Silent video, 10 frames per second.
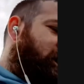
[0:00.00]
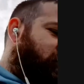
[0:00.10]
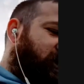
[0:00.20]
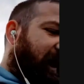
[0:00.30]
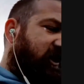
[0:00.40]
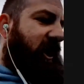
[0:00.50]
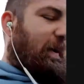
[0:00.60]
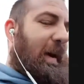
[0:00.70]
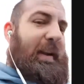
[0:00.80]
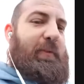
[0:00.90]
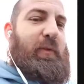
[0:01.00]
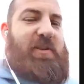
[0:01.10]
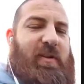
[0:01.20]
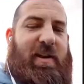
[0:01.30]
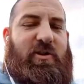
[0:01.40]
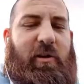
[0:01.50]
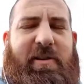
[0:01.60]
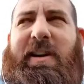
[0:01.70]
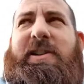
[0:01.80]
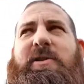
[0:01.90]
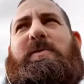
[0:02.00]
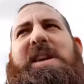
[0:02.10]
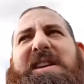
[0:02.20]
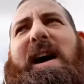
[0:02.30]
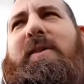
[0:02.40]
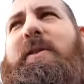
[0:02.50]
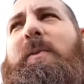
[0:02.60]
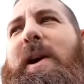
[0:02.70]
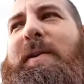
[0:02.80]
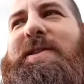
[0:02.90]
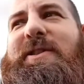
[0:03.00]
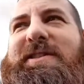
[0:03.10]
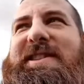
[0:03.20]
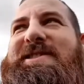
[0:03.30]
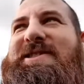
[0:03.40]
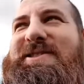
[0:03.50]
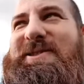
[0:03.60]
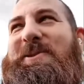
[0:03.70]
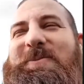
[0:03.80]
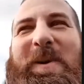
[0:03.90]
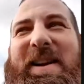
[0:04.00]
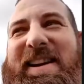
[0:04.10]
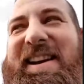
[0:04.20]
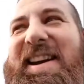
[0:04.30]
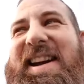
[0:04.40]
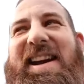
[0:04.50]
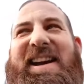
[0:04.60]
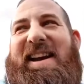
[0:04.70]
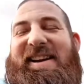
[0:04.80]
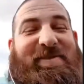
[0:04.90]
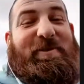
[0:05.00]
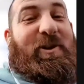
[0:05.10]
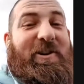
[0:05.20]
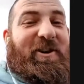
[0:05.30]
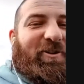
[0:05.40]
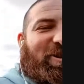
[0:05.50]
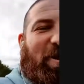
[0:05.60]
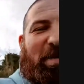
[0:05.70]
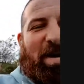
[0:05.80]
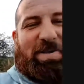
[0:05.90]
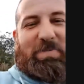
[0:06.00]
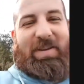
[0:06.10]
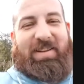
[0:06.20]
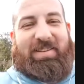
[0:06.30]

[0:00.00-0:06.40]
you scratch our back. If we scratch yours, can you leak out that we're interested in such a lot of dogs going past me.